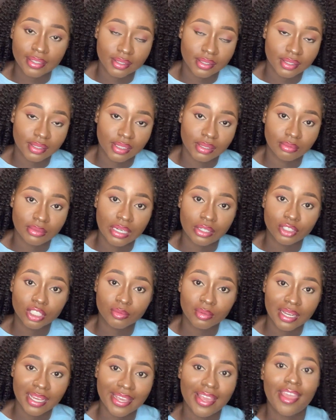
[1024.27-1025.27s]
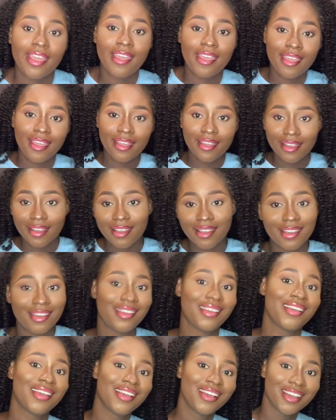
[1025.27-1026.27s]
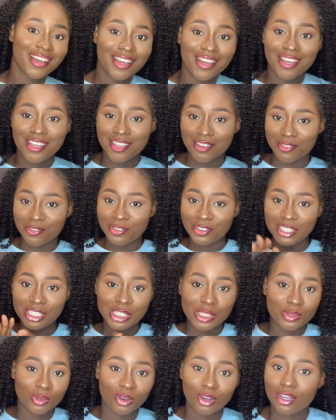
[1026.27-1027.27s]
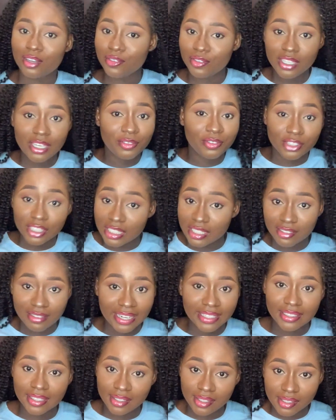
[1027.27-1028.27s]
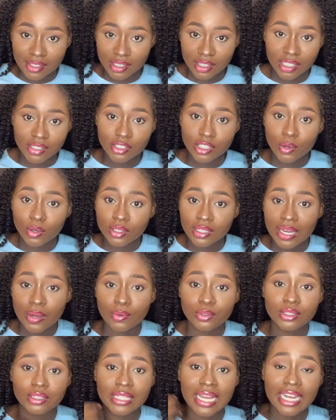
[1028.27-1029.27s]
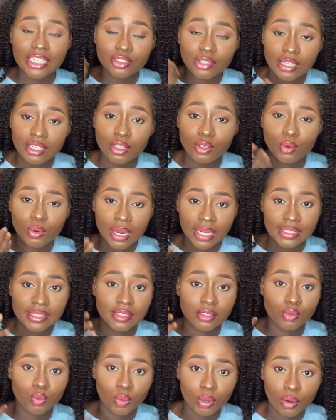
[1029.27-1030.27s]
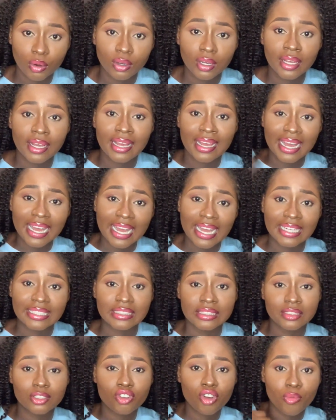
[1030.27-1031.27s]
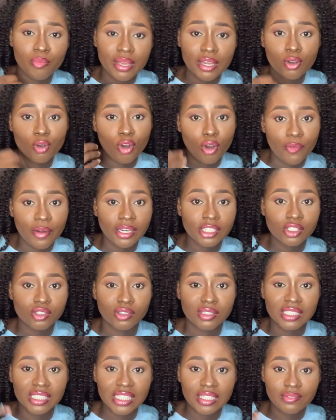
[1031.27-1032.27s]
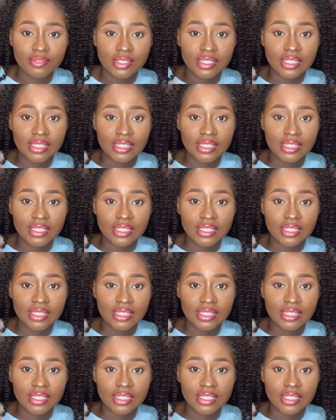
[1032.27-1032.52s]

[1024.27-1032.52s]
criticism, that will just be like, hey, you finish work, even if you didn't write anything. Give someone that would actually look at it well and make corrections if